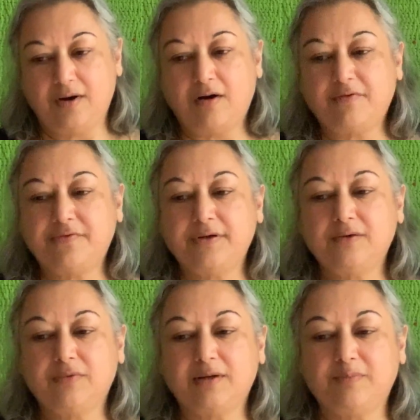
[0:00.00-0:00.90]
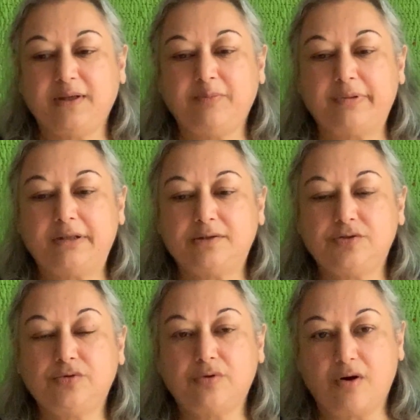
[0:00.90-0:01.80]
Often when people
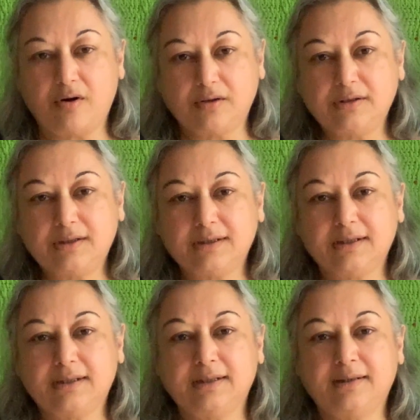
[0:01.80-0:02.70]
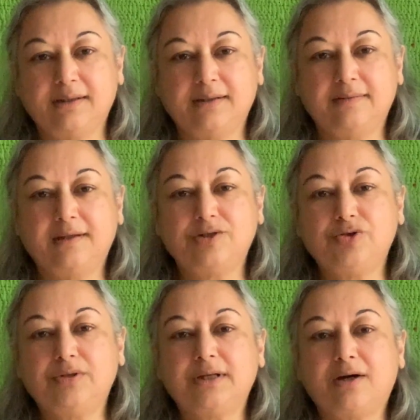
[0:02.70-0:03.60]
do wrong, they
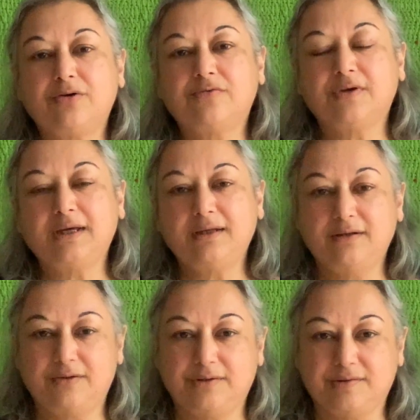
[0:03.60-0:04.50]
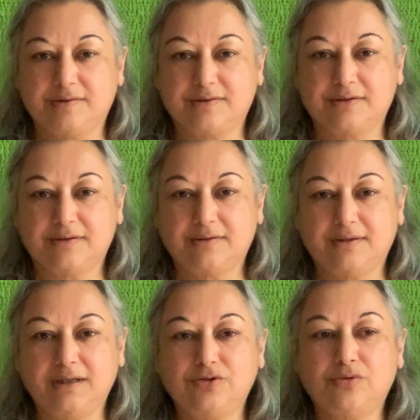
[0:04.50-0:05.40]
do it out of ignorance.
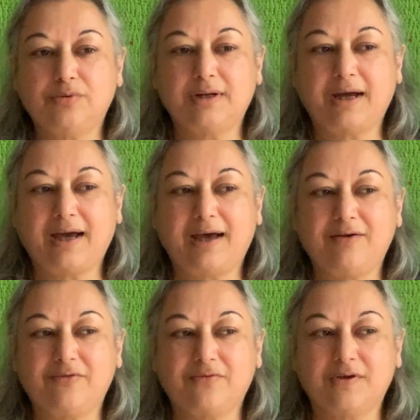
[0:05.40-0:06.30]
They don't have